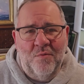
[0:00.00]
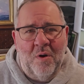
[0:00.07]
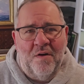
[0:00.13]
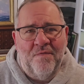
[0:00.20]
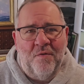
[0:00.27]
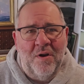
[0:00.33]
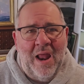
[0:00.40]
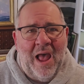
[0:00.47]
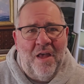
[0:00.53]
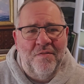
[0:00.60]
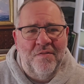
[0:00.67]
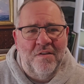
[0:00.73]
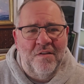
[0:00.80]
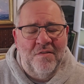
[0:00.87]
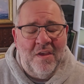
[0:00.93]
square foot
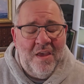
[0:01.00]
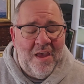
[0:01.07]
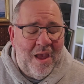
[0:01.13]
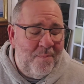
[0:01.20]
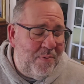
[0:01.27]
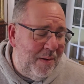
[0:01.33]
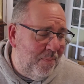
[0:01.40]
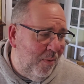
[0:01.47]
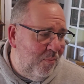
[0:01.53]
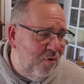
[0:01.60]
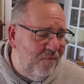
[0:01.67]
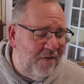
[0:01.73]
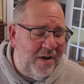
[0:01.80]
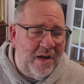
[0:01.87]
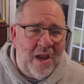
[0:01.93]
houses, and people
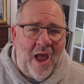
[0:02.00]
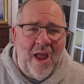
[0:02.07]
move into